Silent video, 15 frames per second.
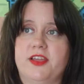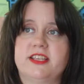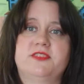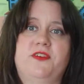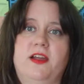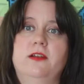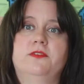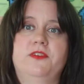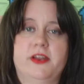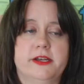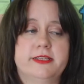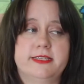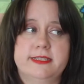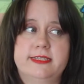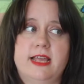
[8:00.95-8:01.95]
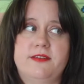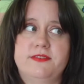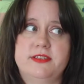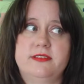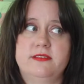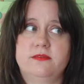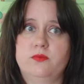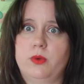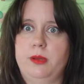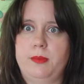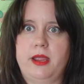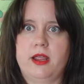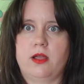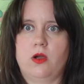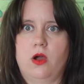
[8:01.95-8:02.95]
it's Final Fantasy VII
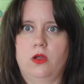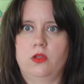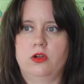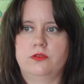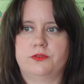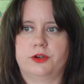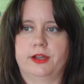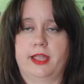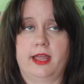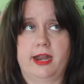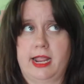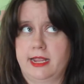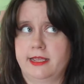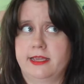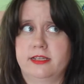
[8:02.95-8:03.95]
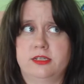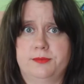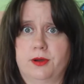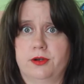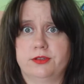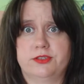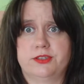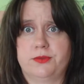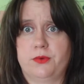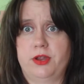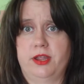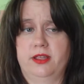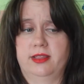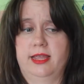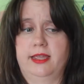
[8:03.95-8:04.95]
Remake all over again, and Kingdom Hearts
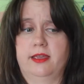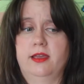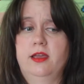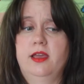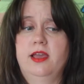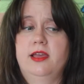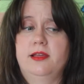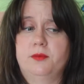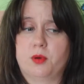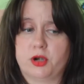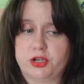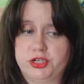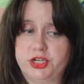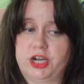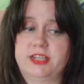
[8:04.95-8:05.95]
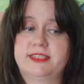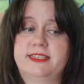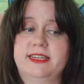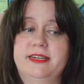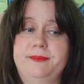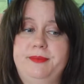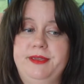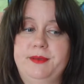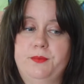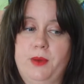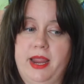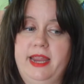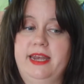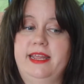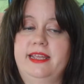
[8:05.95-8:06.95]
3. Like, we're just going to be
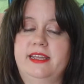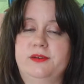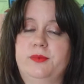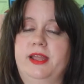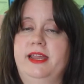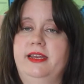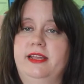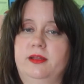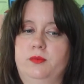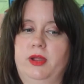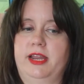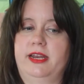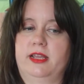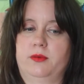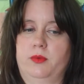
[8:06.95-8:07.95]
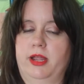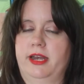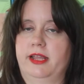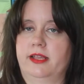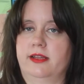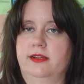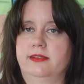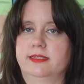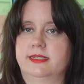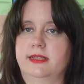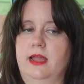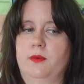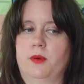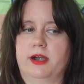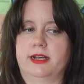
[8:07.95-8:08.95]
waiting and waiting and waiting and waiting.
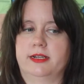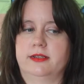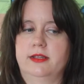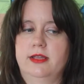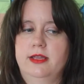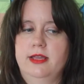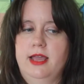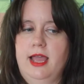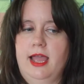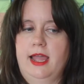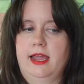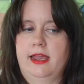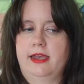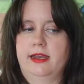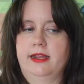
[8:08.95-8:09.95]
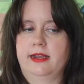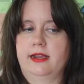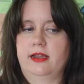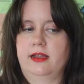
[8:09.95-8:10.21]
And